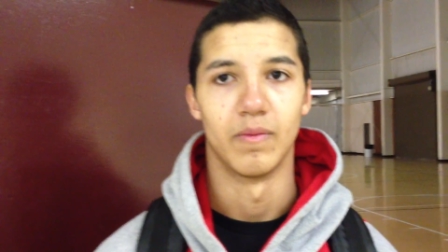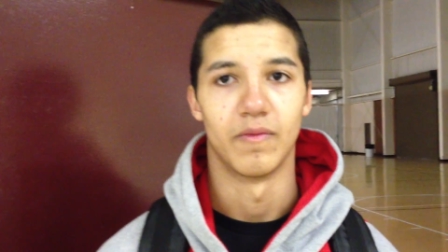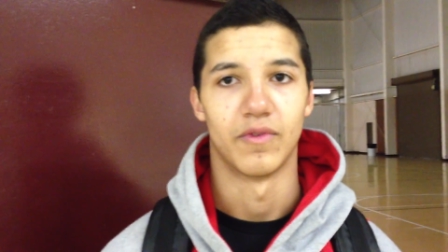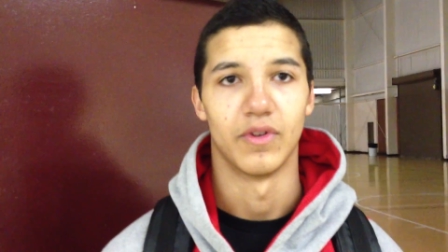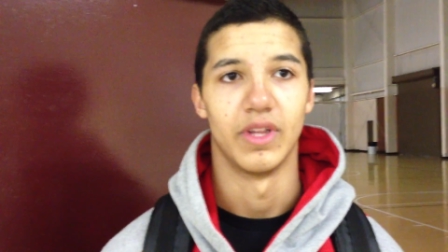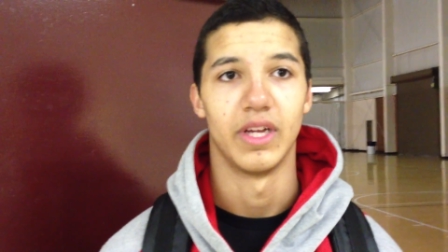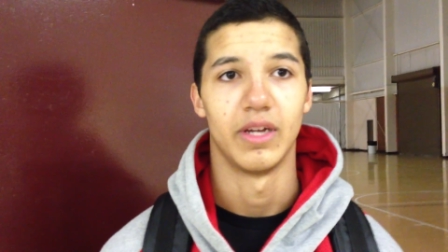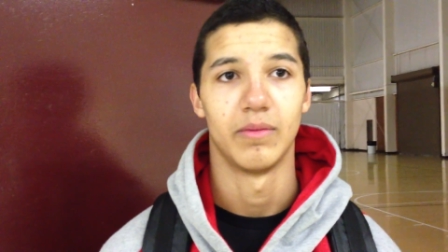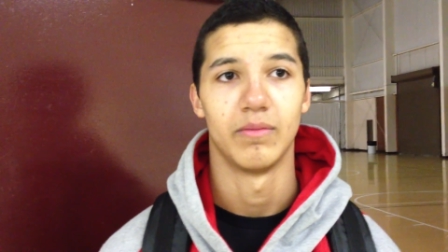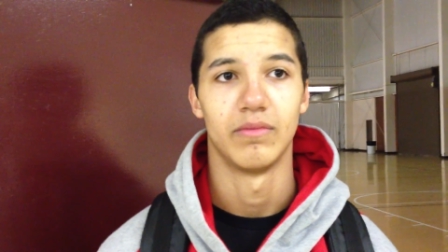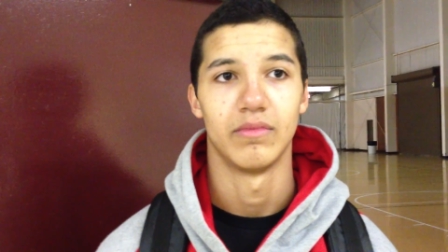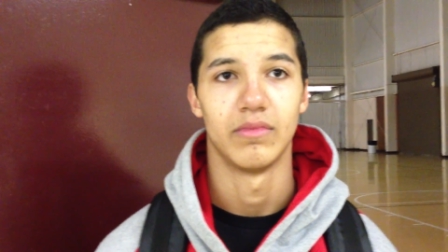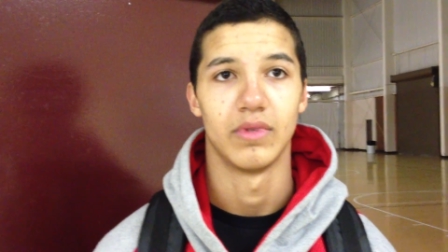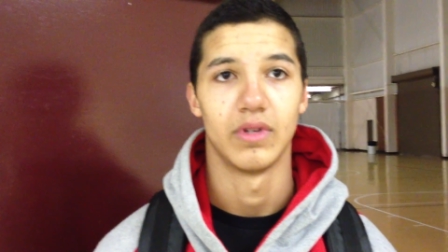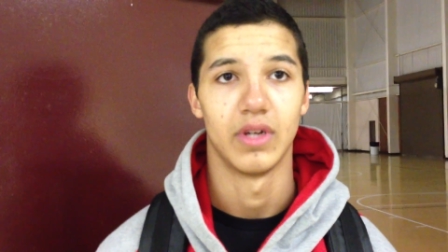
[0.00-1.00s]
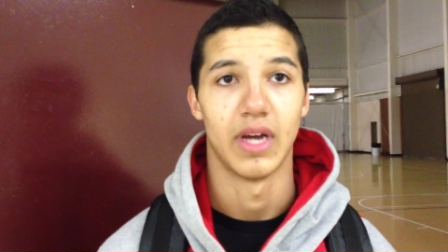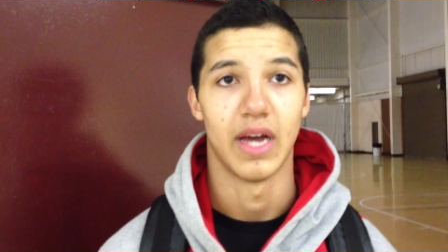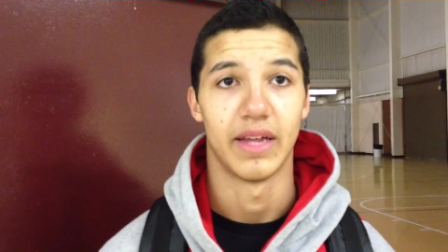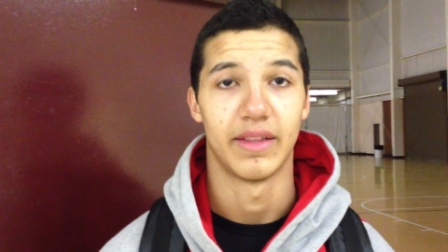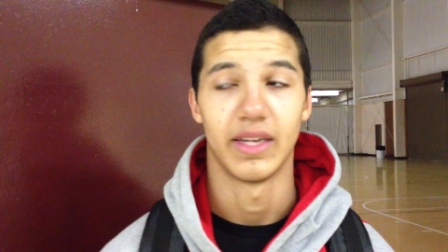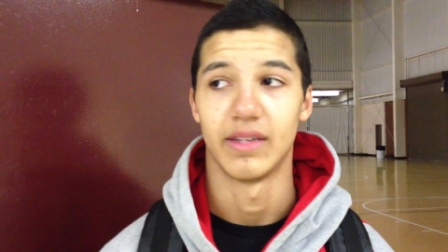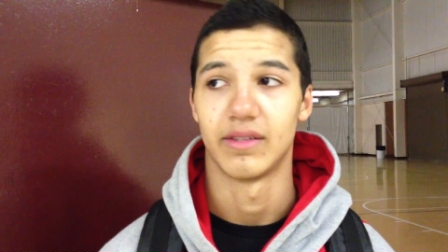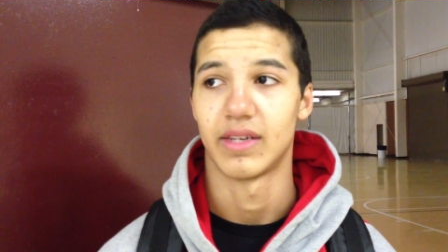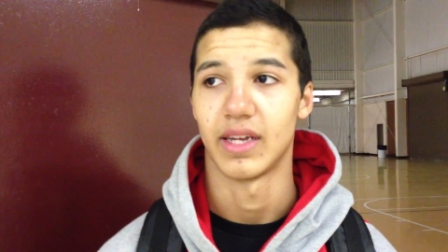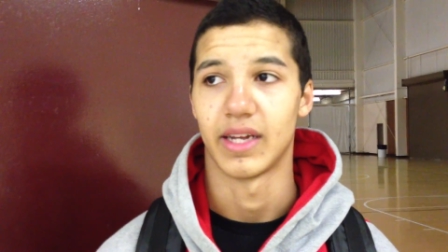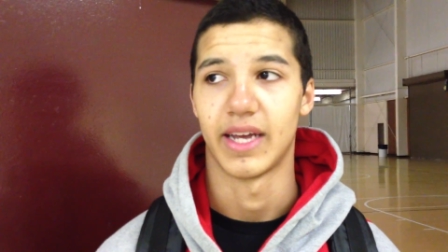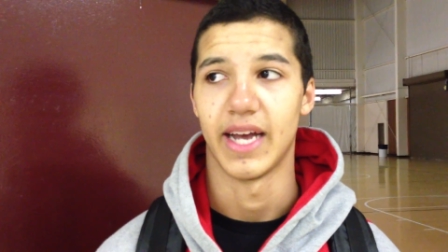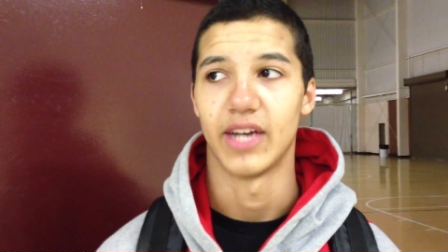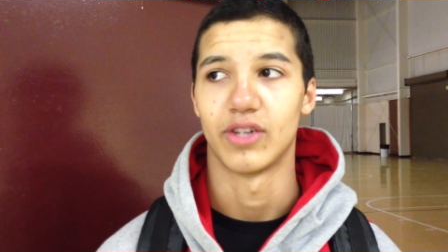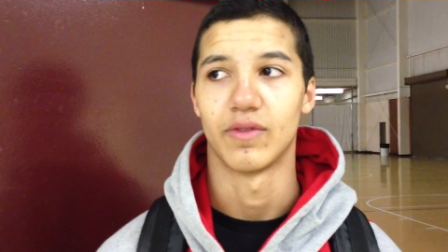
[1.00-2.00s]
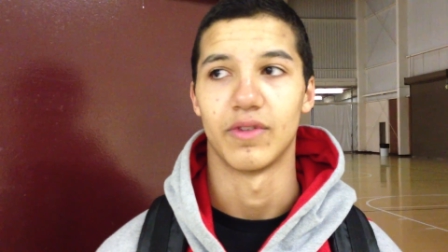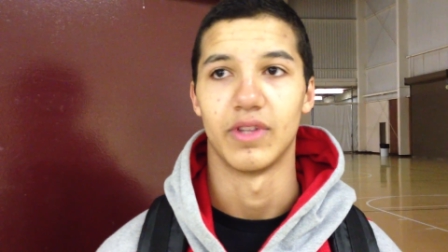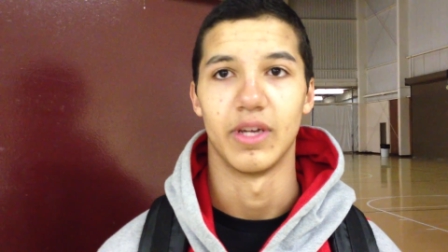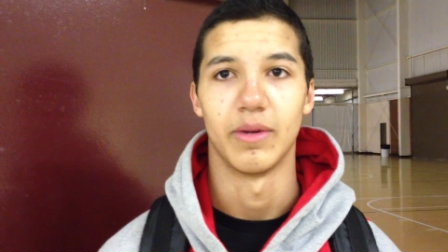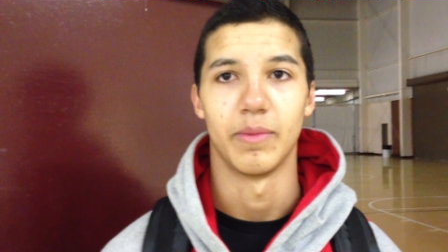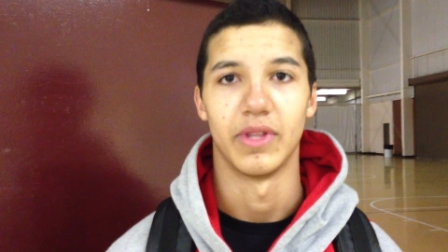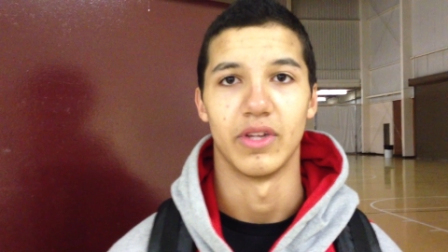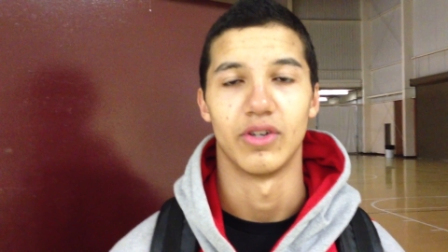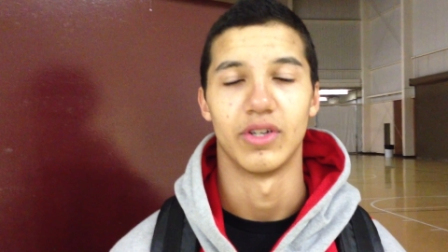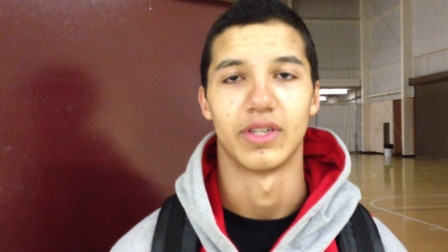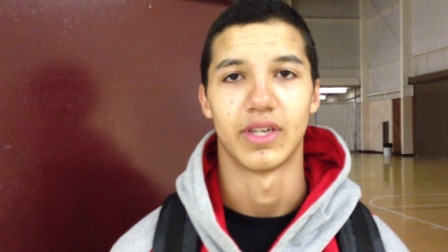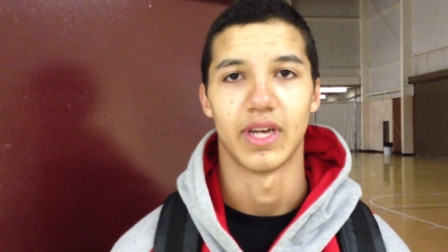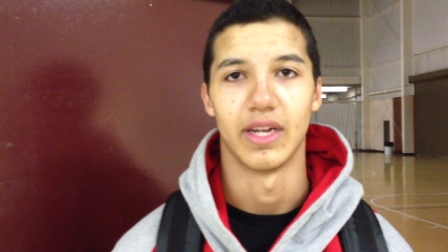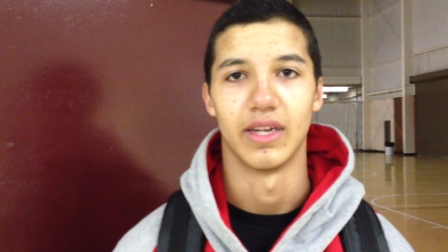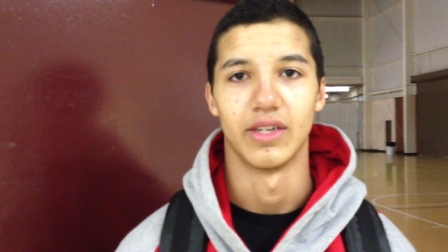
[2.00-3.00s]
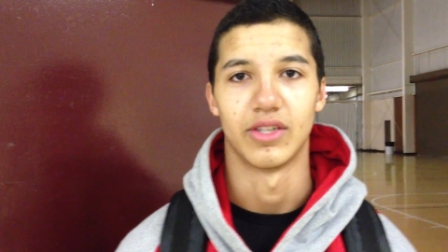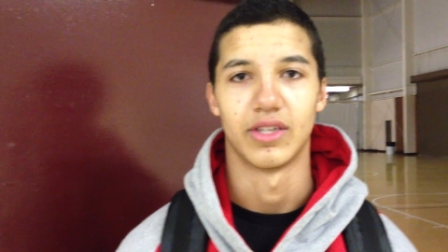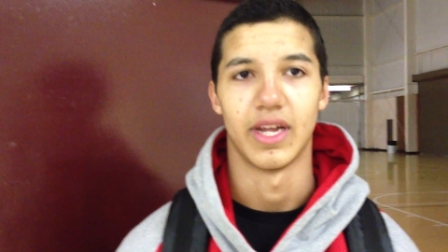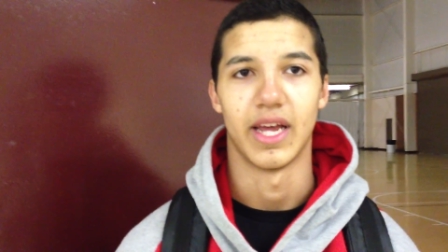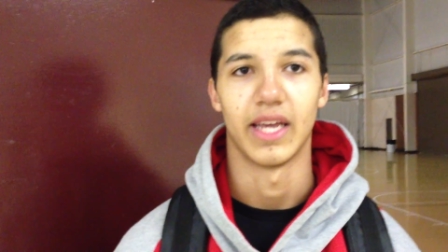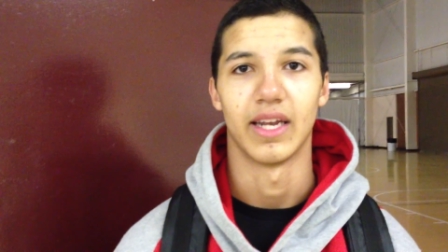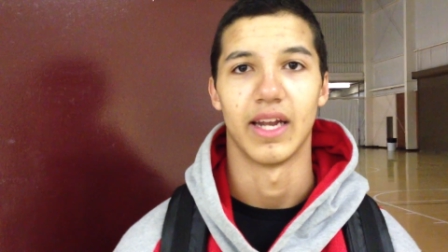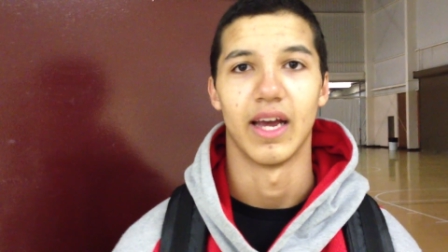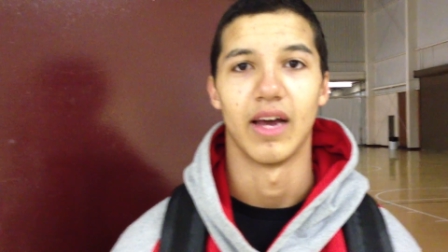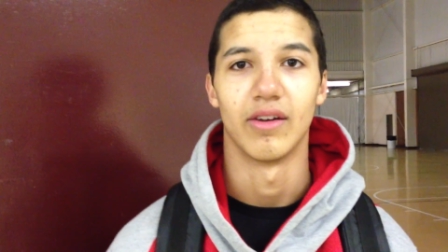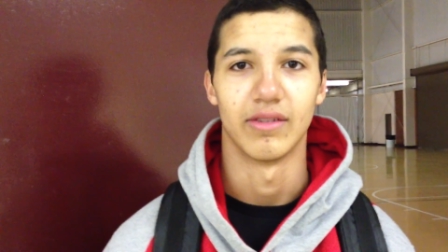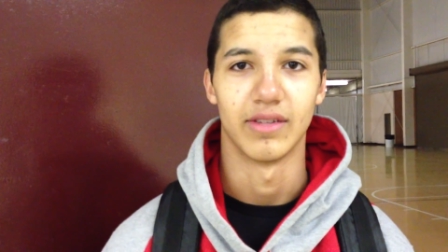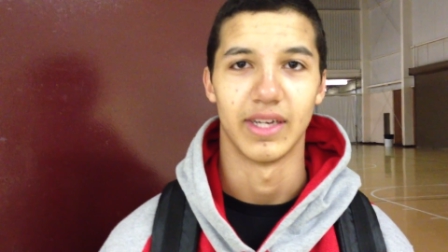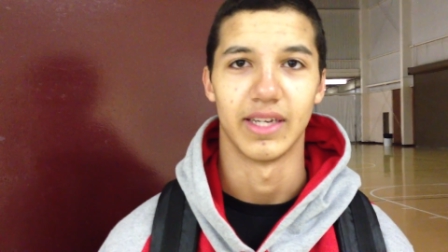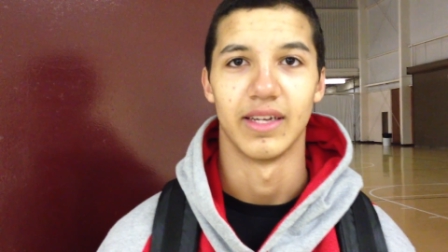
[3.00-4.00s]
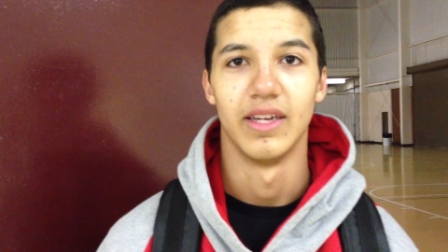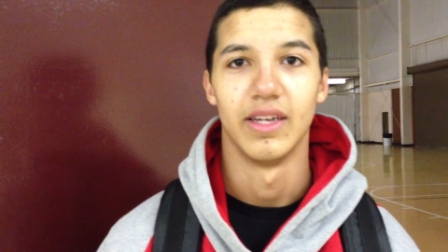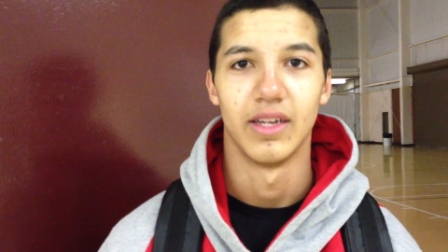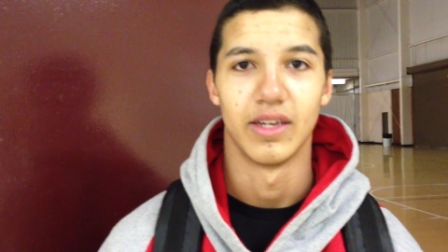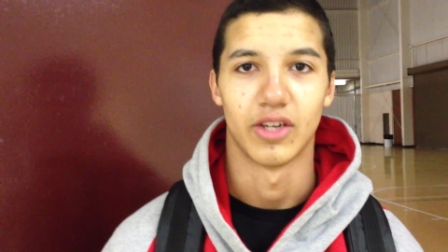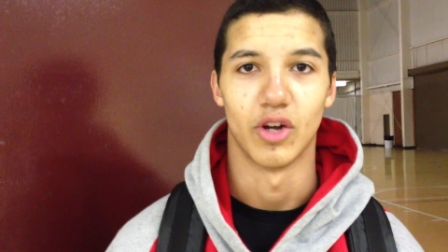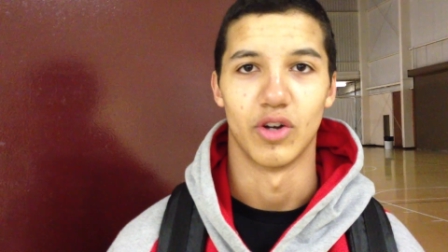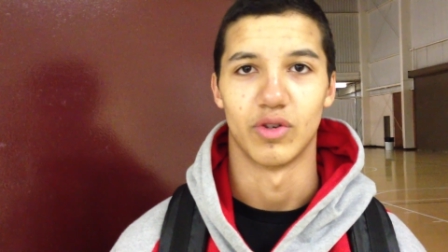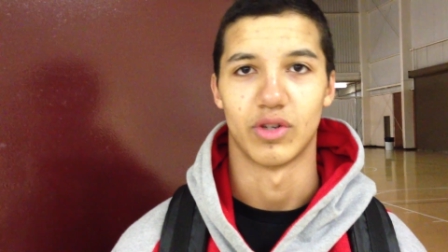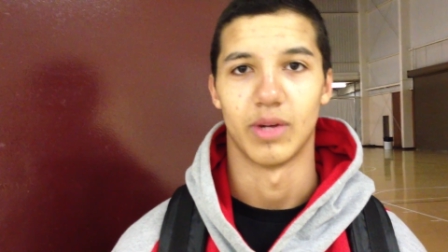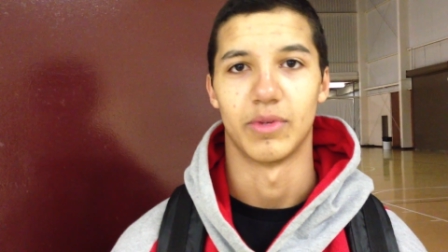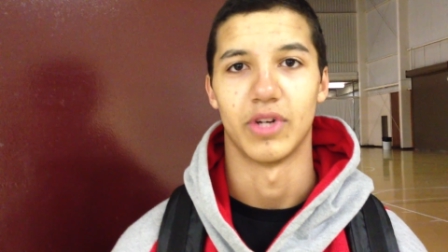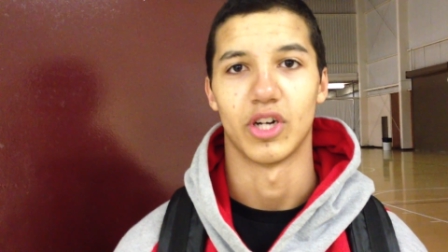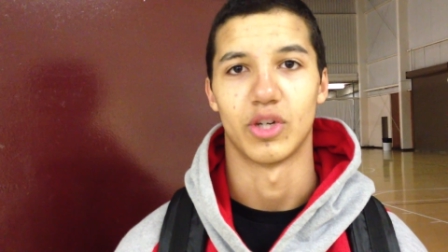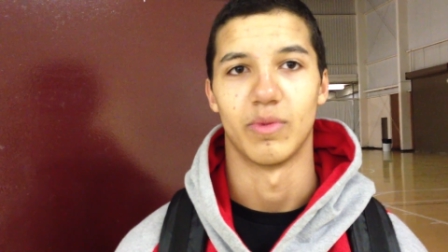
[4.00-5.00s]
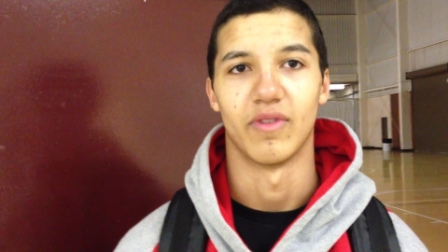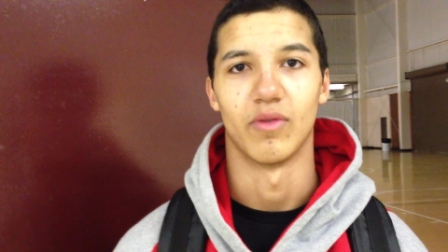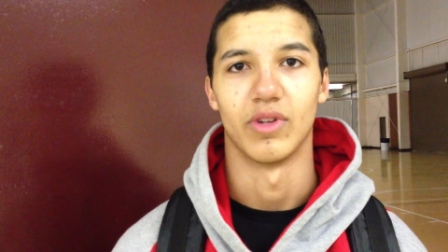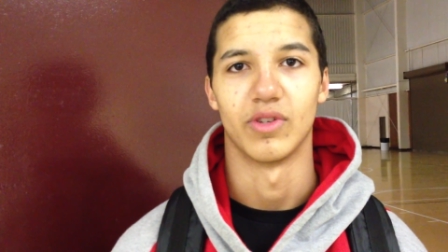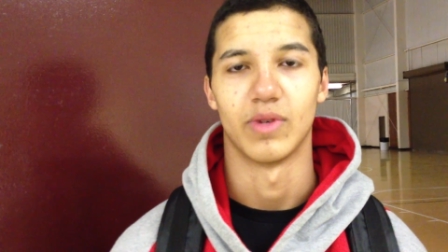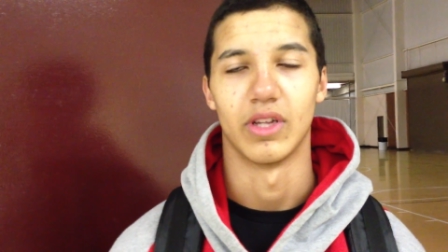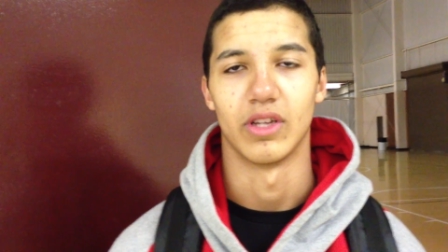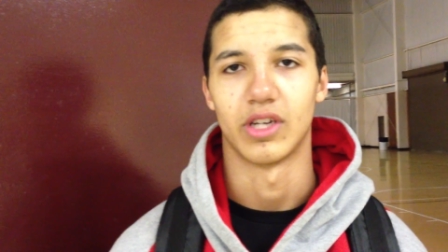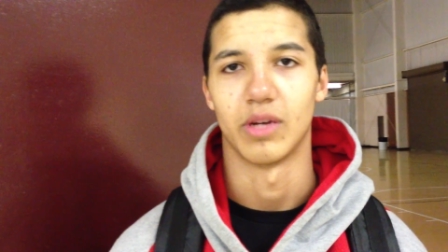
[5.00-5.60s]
For them, I think it's kind of casual for them. I mean, they're just kind of hanging out, and like coach will come talk to them every once in a while.